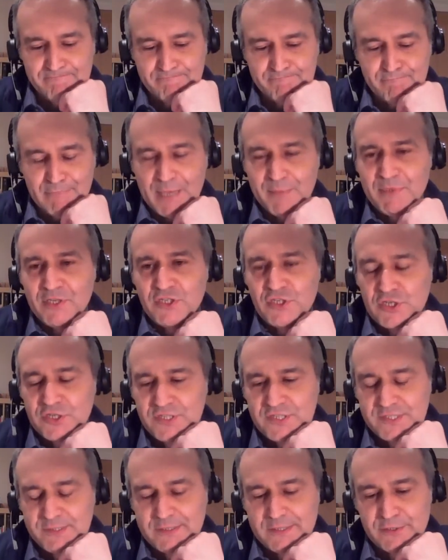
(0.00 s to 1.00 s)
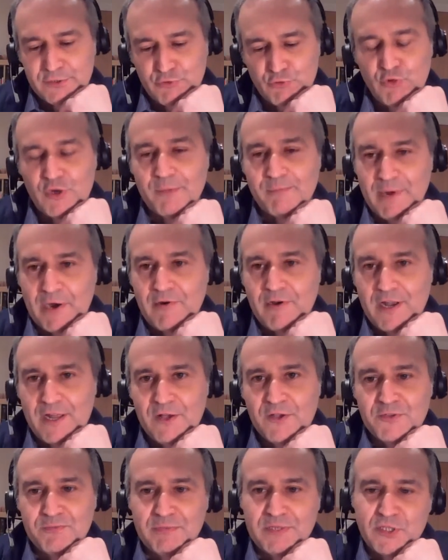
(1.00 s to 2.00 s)
maybe just drawing
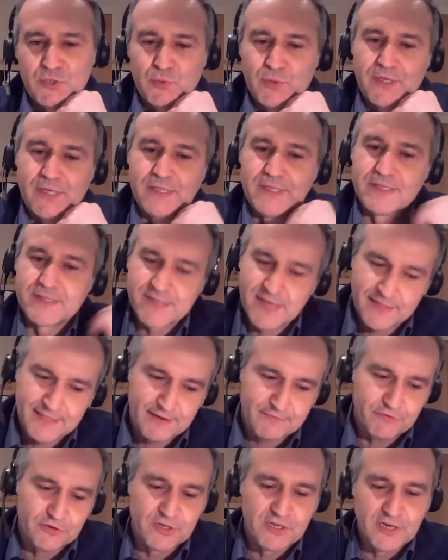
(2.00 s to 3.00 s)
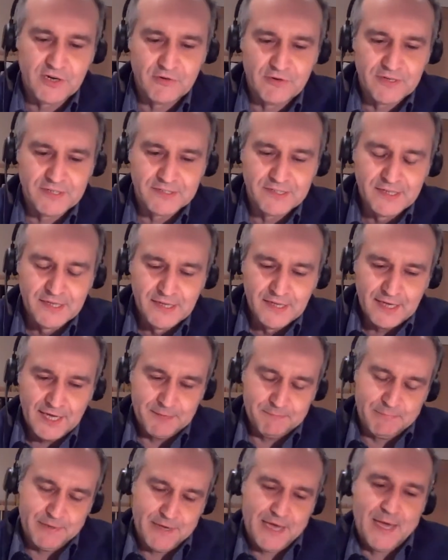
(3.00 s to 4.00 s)
parallels between South Africa and
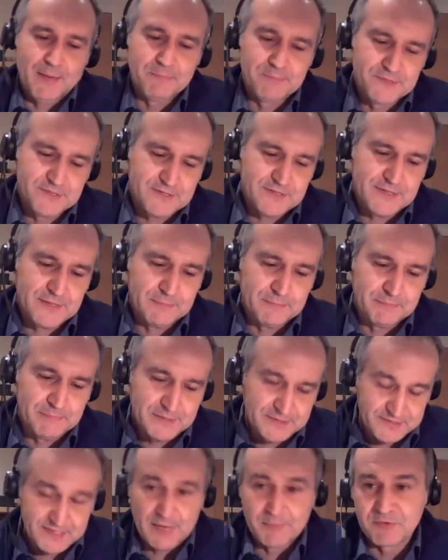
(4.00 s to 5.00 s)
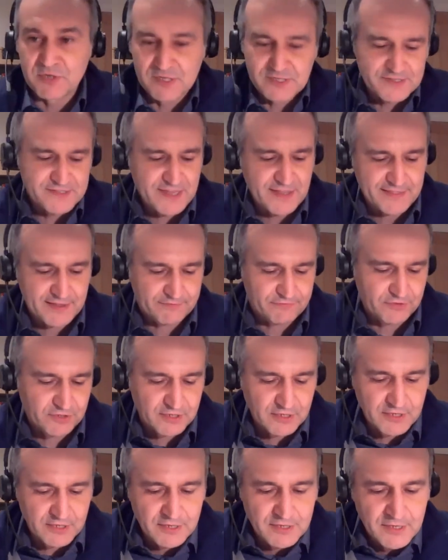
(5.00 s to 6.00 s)
perhaps the perception in South
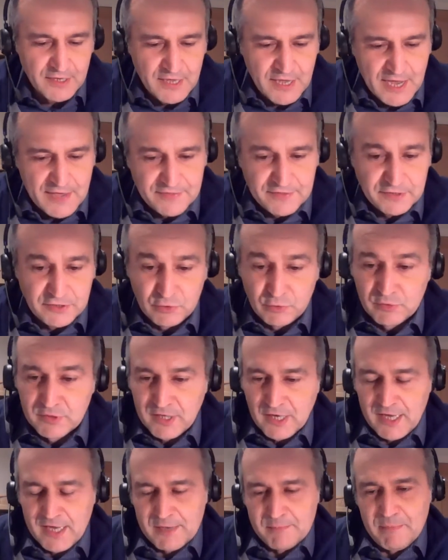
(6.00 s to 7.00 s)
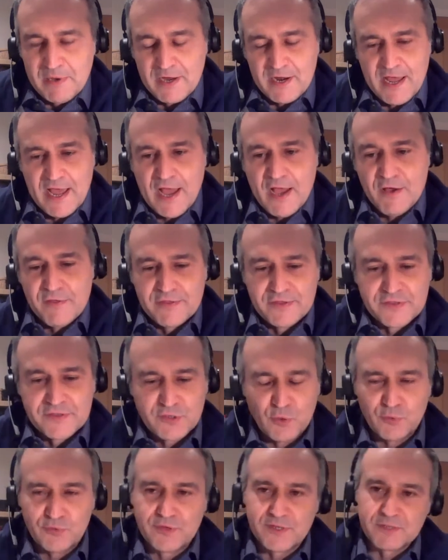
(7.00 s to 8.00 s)
Africa and the UK about how this
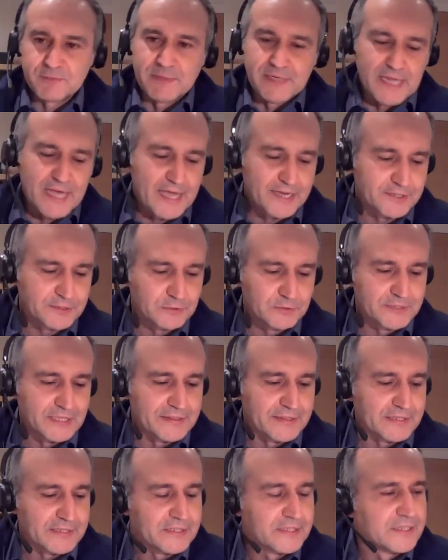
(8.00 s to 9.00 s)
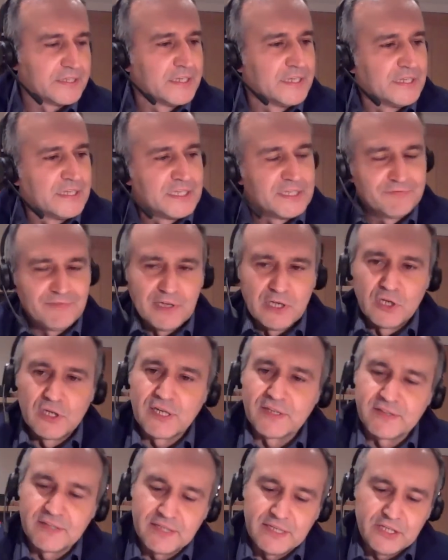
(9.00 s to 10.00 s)
whole thing's been handled. I think if I look
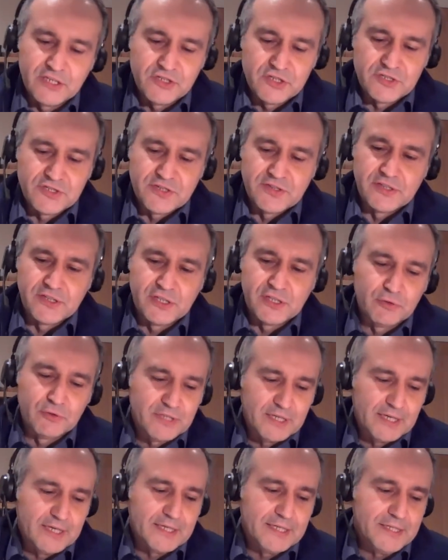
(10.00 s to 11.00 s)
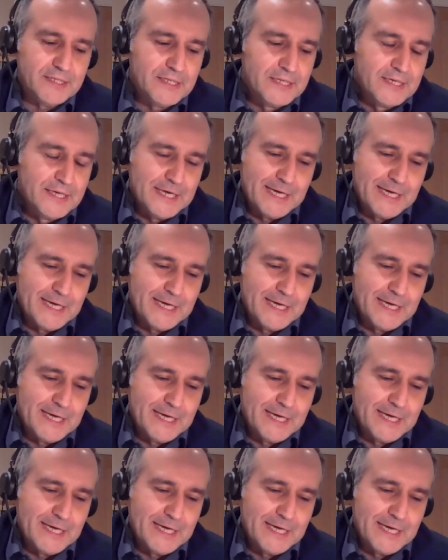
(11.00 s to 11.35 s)
at the issues in the UK,